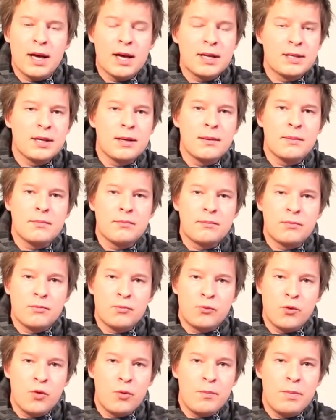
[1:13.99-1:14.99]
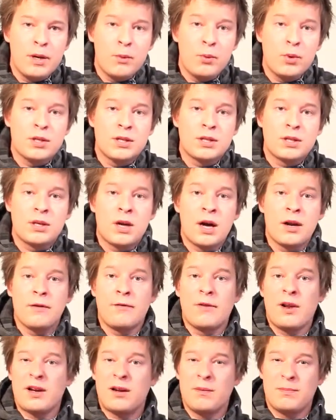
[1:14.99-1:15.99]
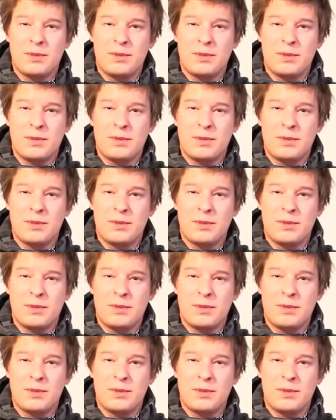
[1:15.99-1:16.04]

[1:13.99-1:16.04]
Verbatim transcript: has a ruby which is kind of like a,